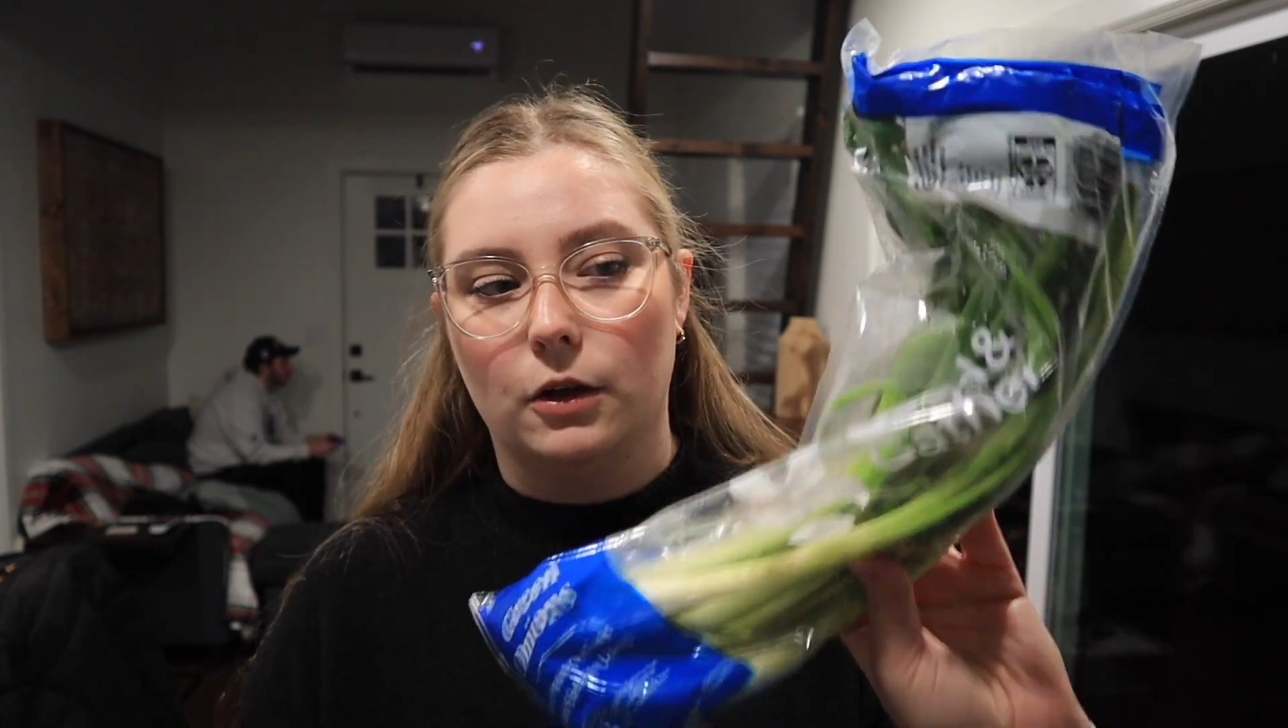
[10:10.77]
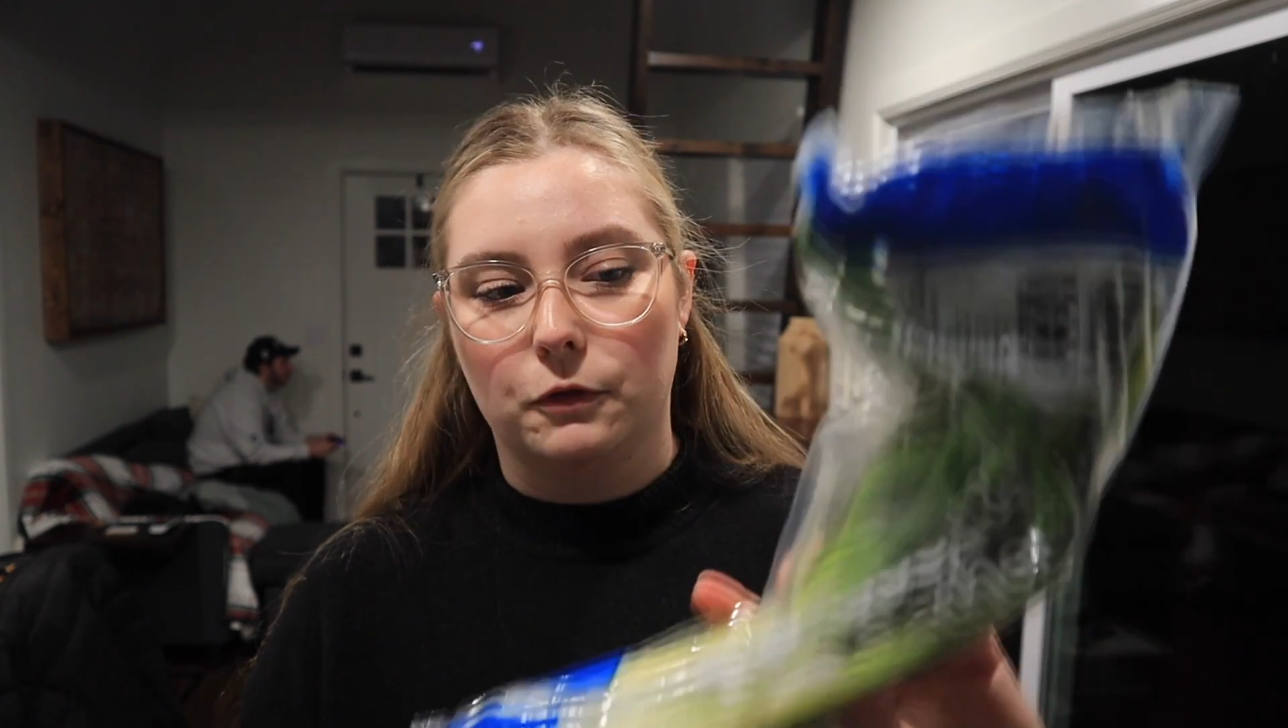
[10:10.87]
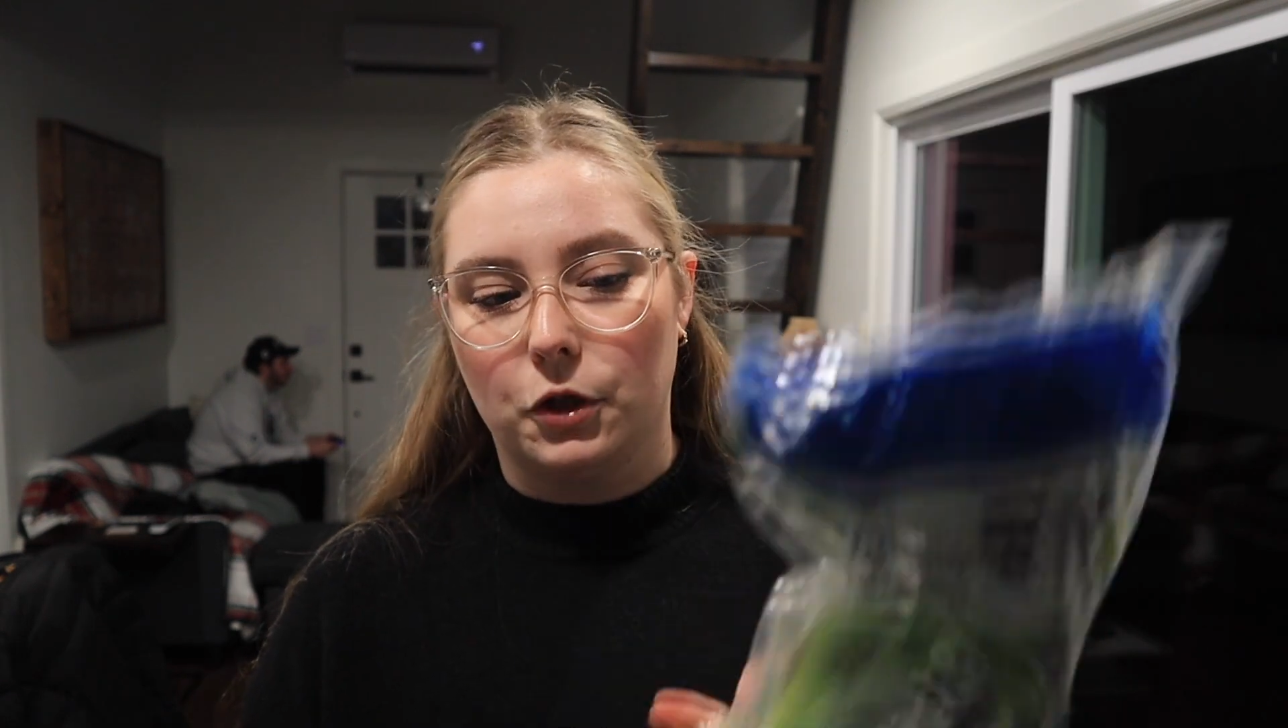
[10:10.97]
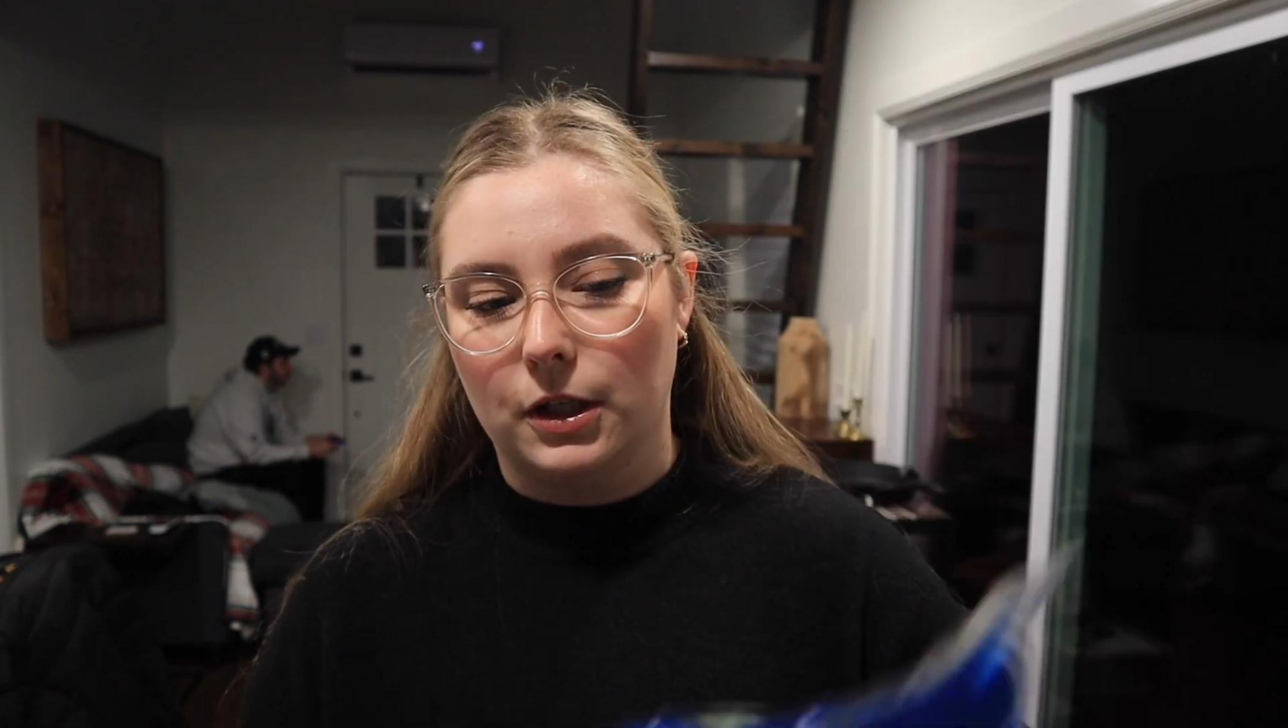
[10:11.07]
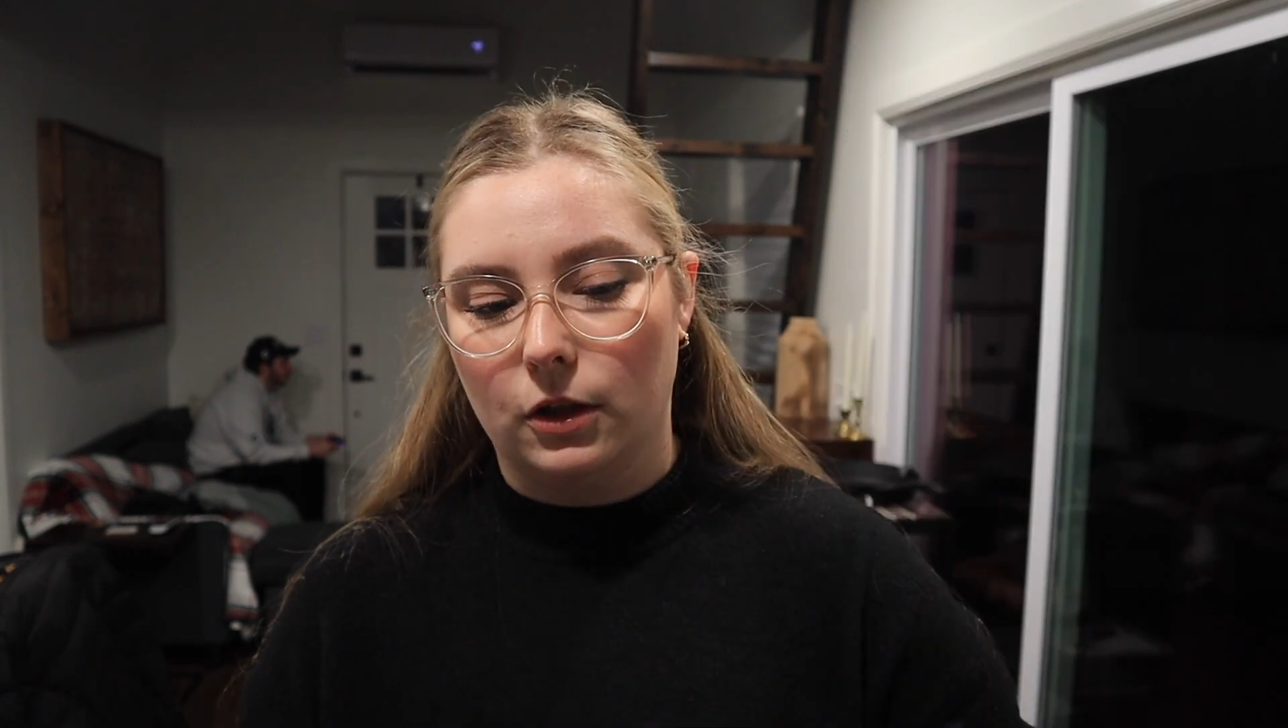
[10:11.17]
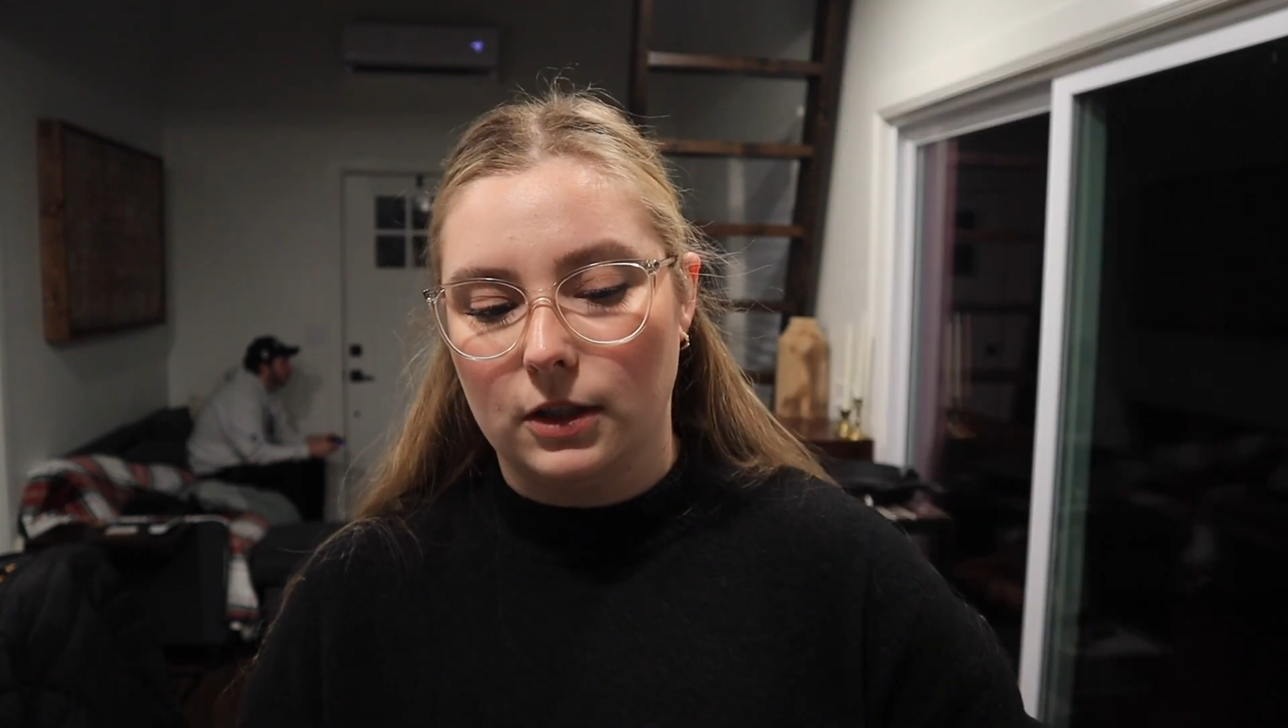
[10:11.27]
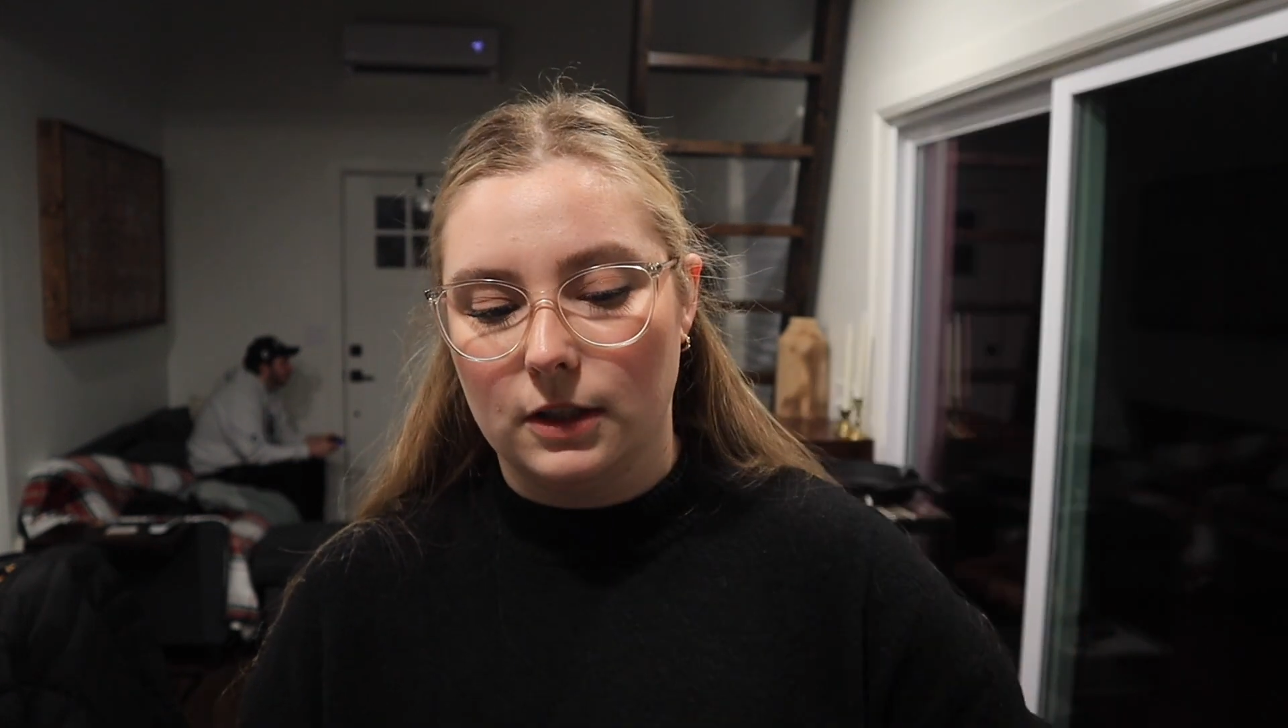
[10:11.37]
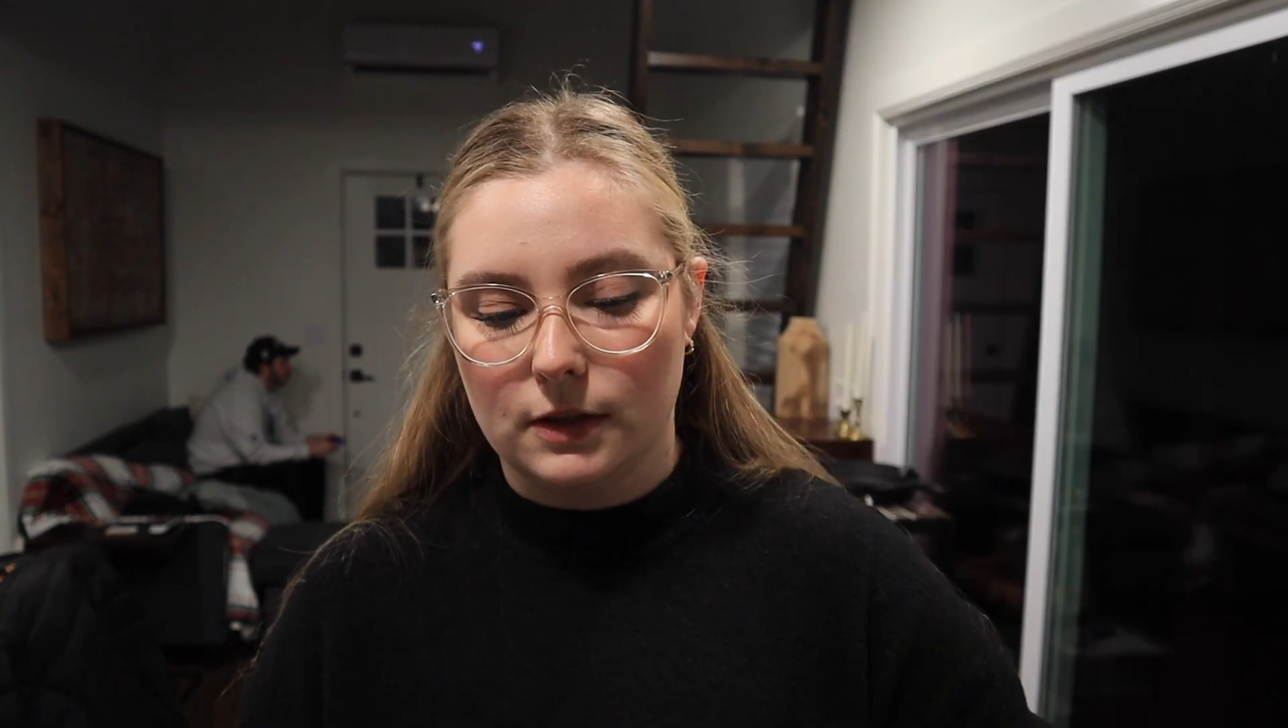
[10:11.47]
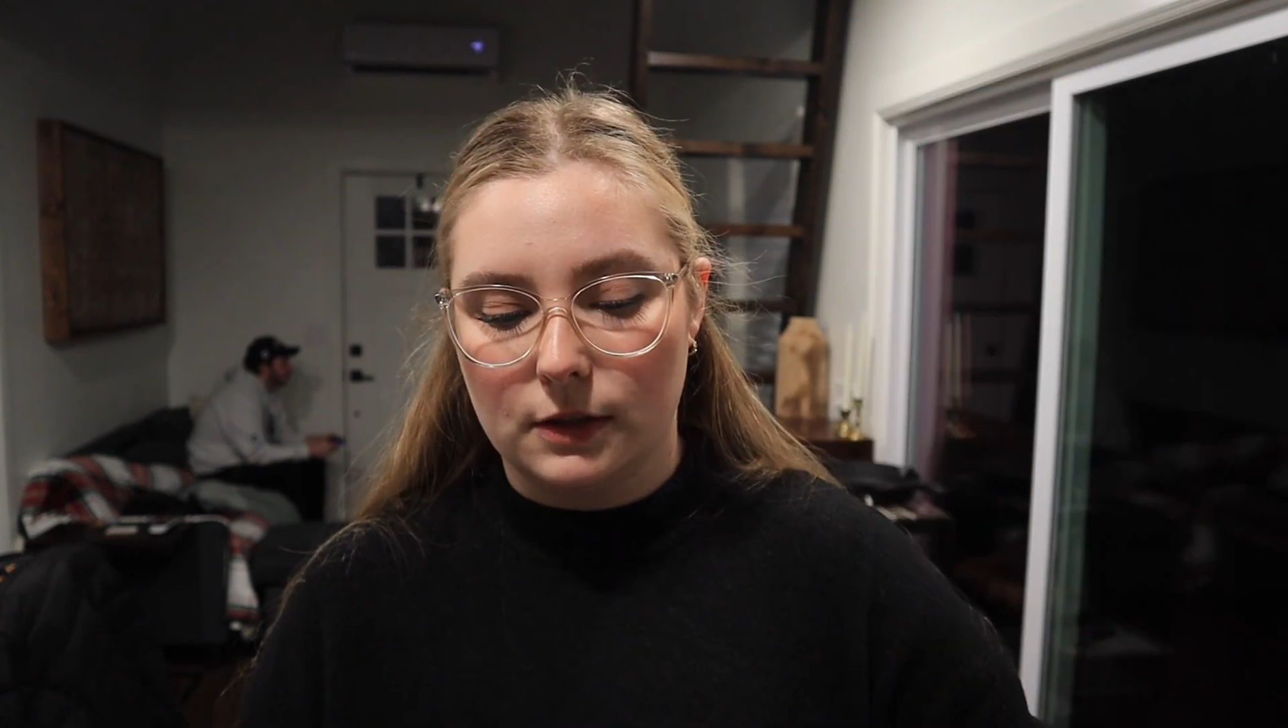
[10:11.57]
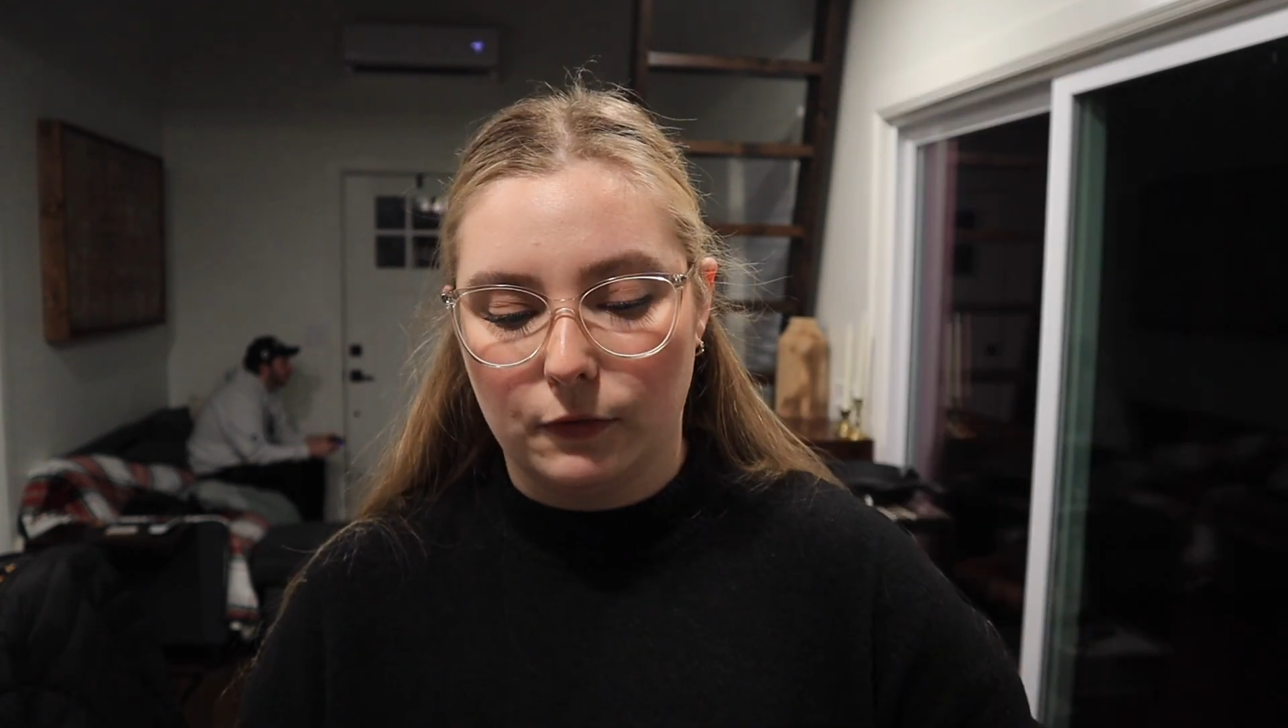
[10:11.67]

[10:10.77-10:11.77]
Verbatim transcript: of green onions